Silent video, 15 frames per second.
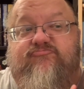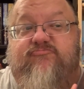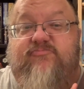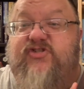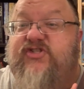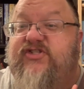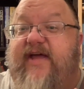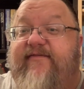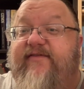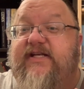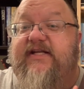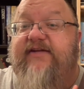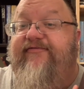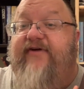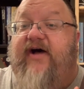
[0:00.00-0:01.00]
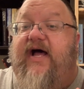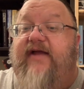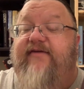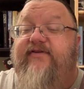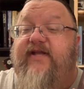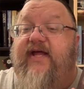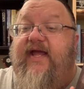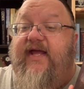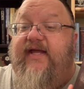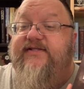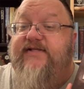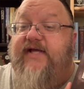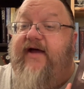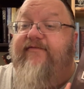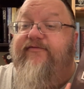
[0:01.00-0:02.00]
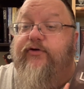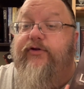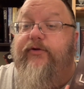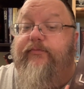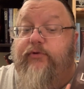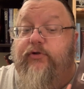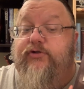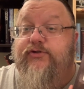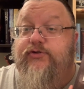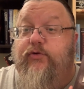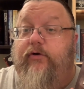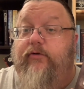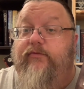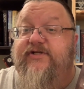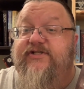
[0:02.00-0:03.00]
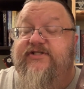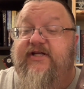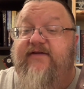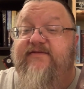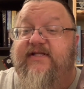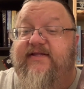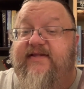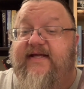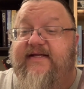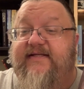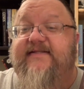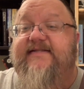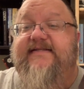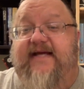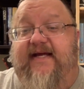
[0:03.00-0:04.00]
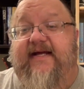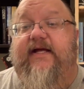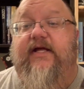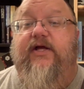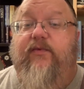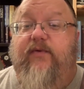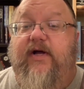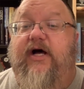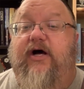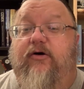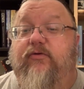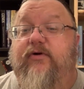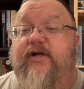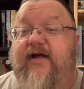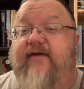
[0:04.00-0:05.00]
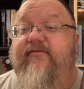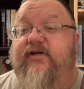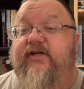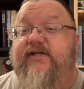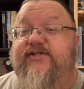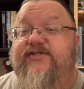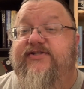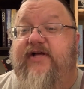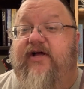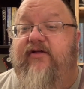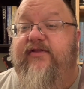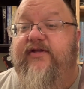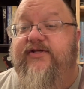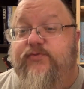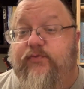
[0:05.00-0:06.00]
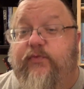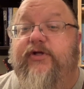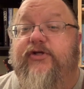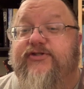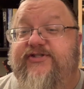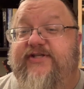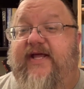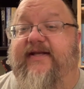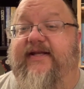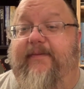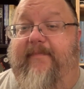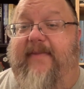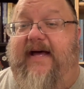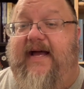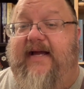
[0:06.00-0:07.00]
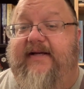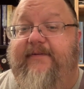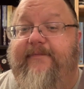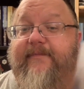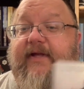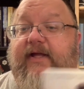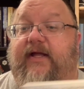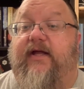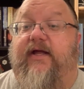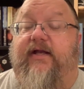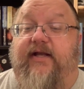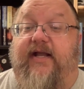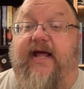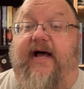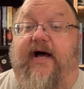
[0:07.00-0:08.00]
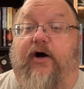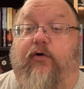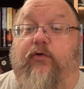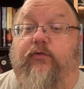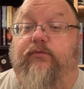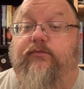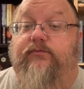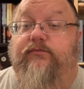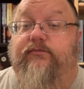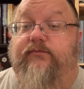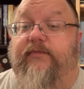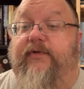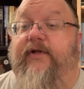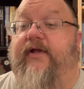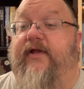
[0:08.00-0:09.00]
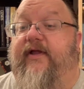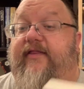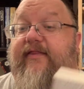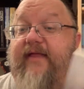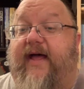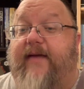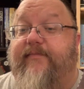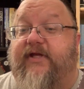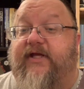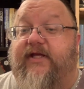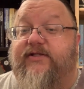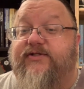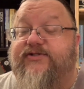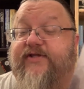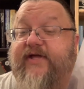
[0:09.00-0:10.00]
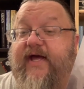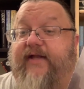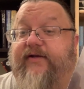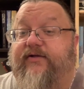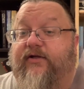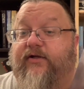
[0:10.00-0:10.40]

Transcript: 75 days after the bookstore receives it, they can say, well, we're never going to sell this. We'll send it back. Now, that means that